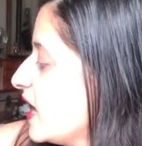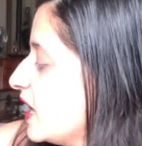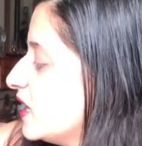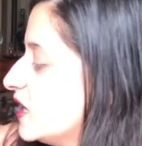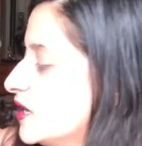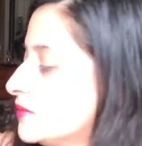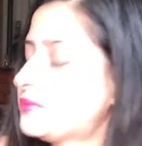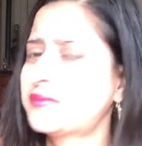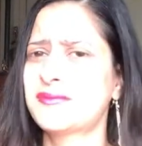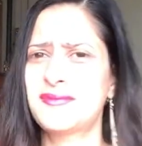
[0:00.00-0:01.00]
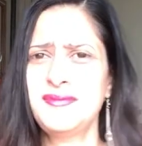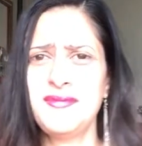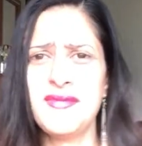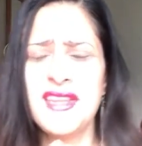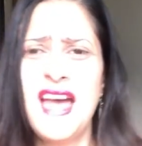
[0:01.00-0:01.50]
ate it,
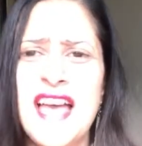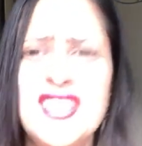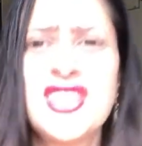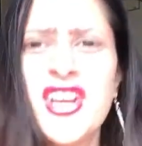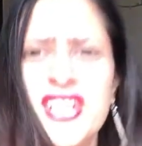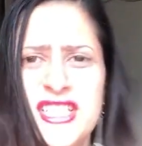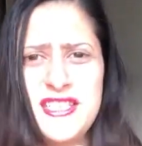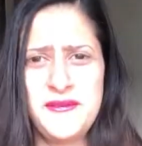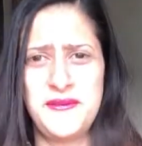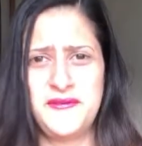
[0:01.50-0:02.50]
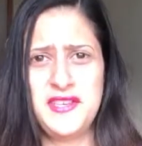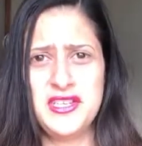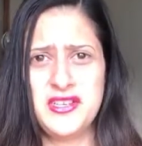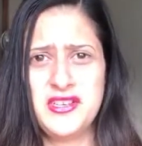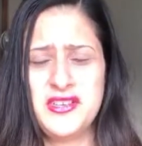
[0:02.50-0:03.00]
I started to
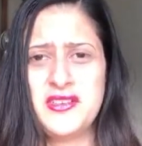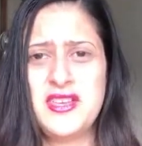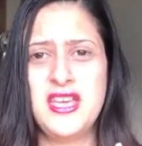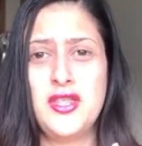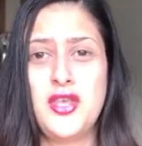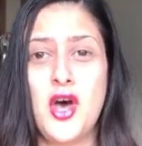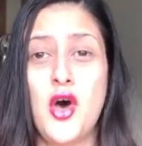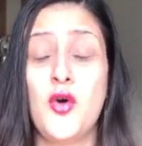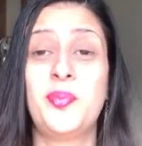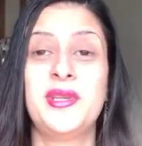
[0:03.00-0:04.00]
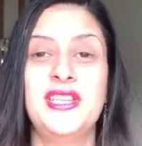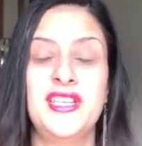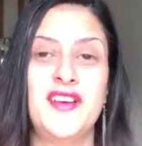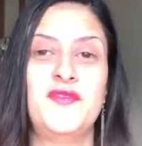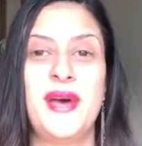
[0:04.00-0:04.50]
feel the opening
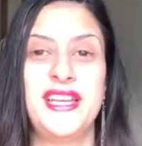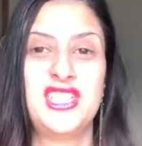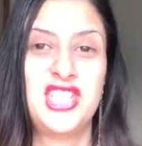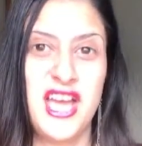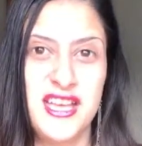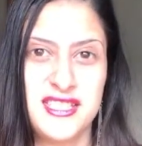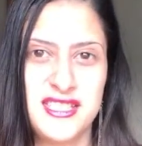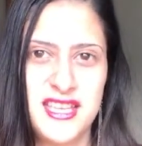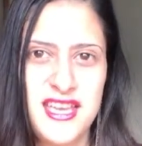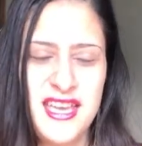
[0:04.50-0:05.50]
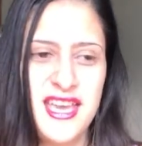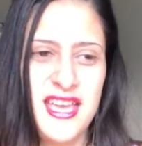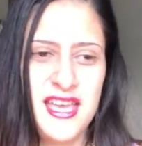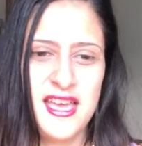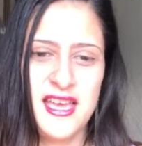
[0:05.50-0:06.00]
of my chest.
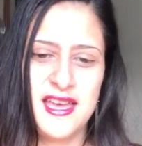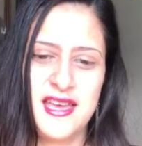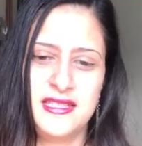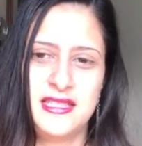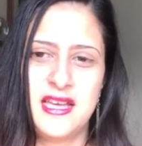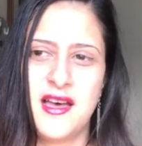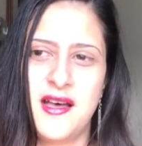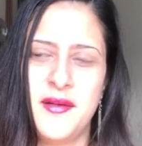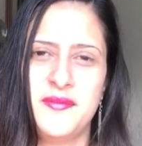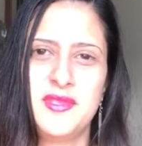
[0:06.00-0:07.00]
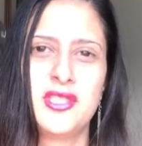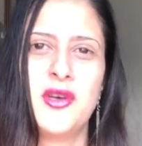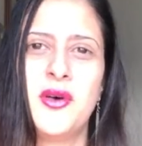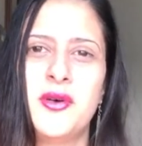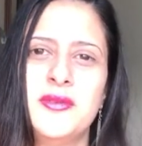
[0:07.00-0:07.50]
And
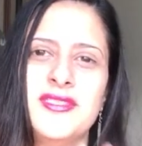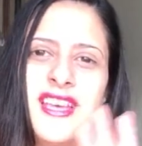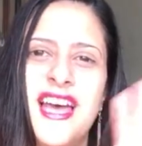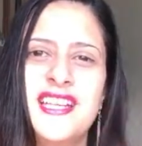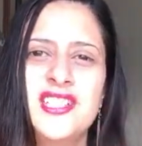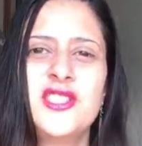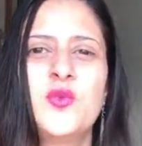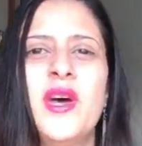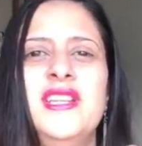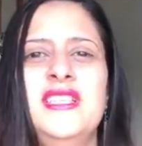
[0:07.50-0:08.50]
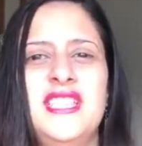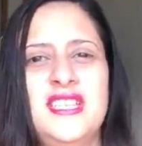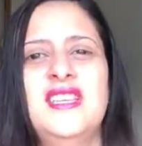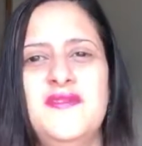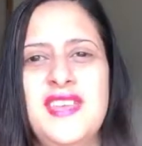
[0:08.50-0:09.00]
so I just wanted to
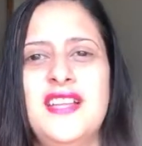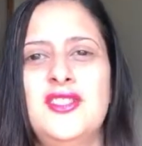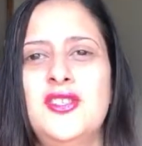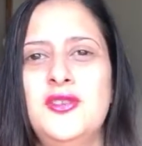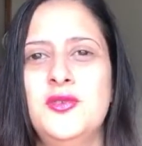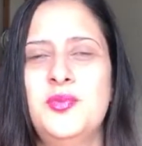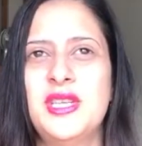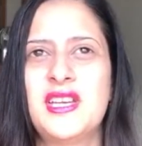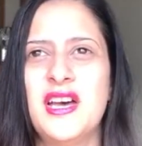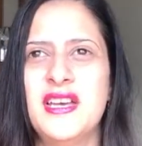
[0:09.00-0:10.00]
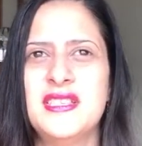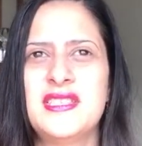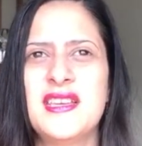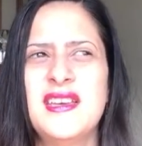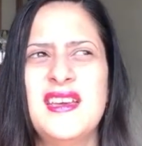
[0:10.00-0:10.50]
give that to you because